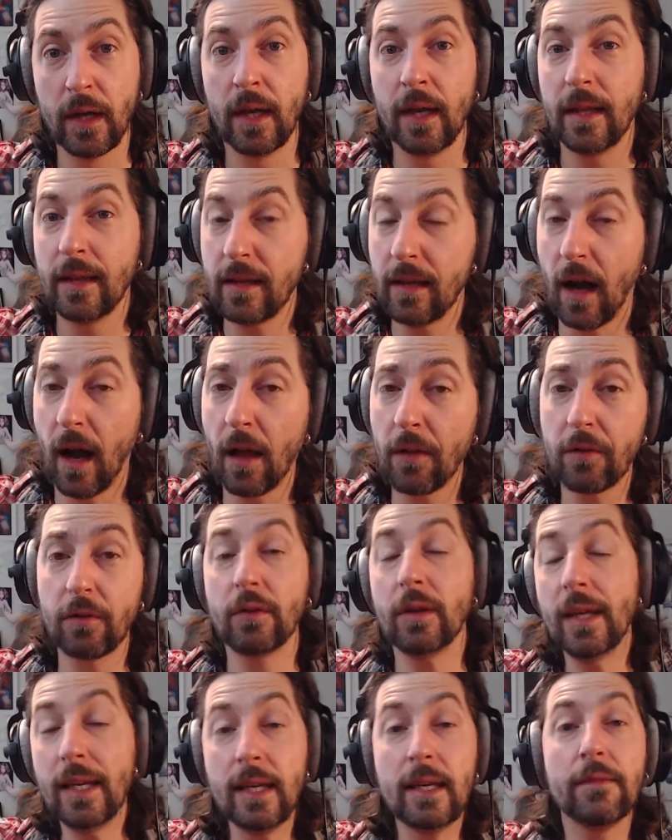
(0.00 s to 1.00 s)
The
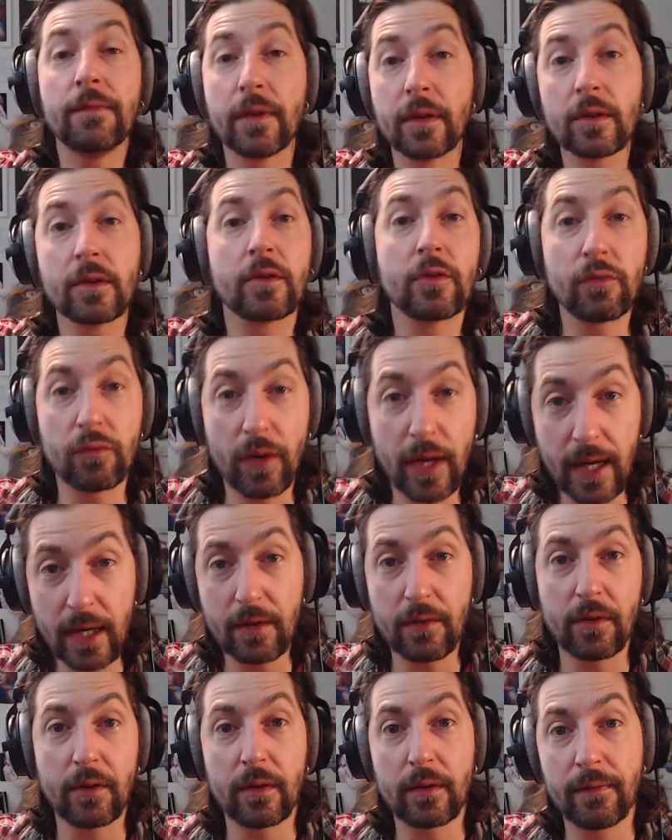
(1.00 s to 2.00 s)
other, even
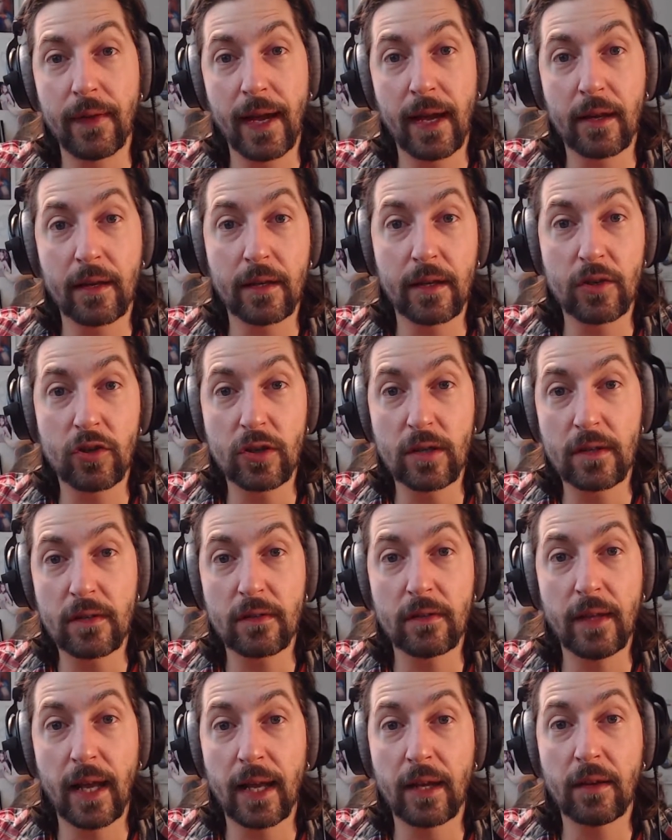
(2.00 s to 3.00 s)
greater advantage
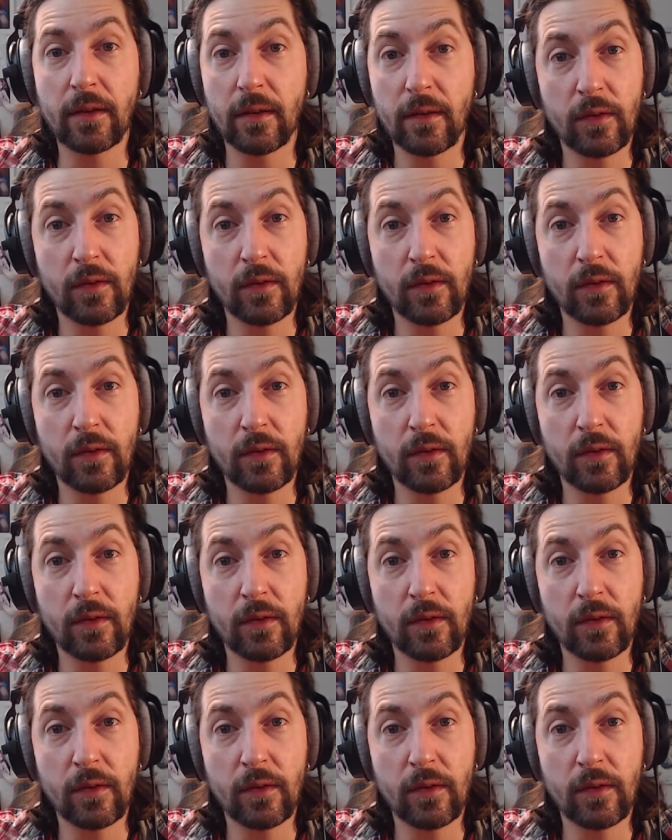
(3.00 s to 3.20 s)
is that